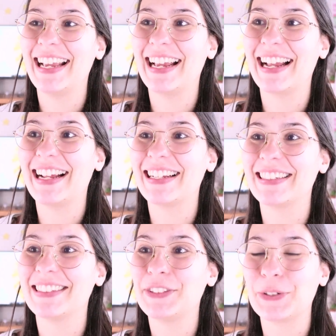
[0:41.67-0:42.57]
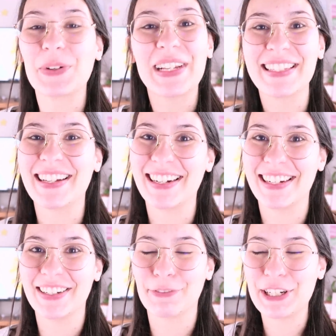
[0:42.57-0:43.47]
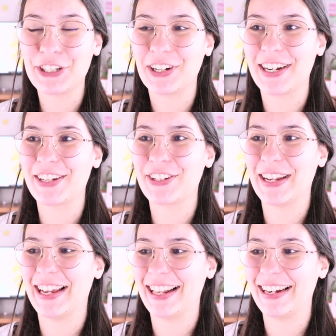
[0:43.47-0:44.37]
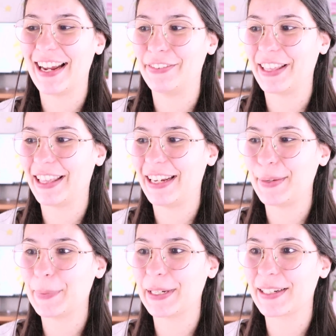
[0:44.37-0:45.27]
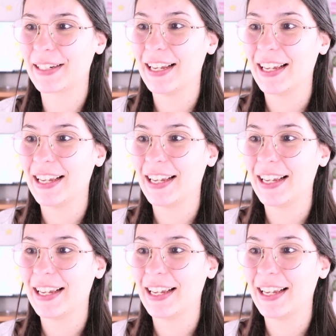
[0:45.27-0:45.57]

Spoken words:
and to recharge and everything, but